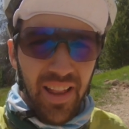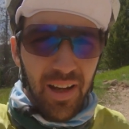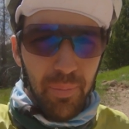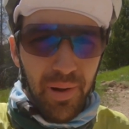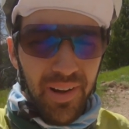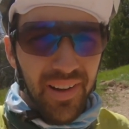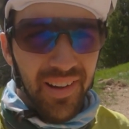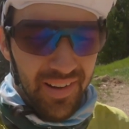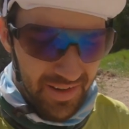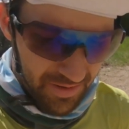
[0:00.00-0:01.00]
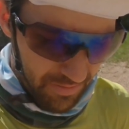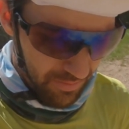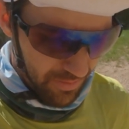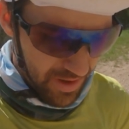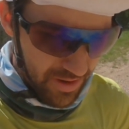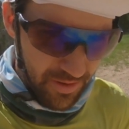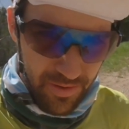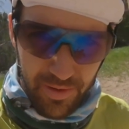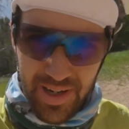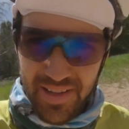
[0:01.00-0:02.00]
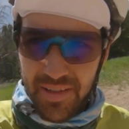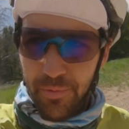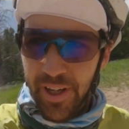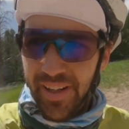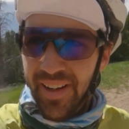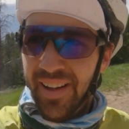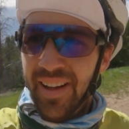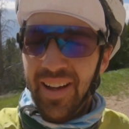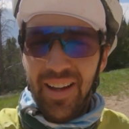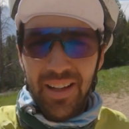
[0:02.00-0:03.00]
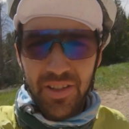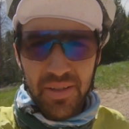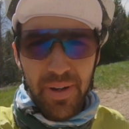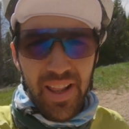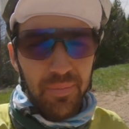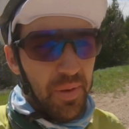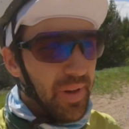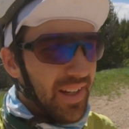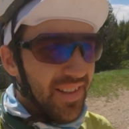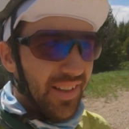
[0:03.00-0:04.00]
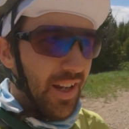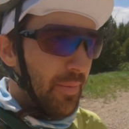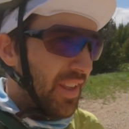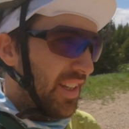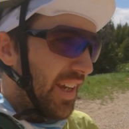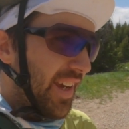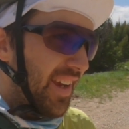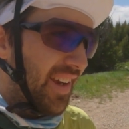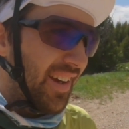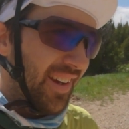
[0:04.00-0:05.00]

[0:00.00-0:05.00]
it up. Whoa, got some wind. Just made it up the biggest climb of the day.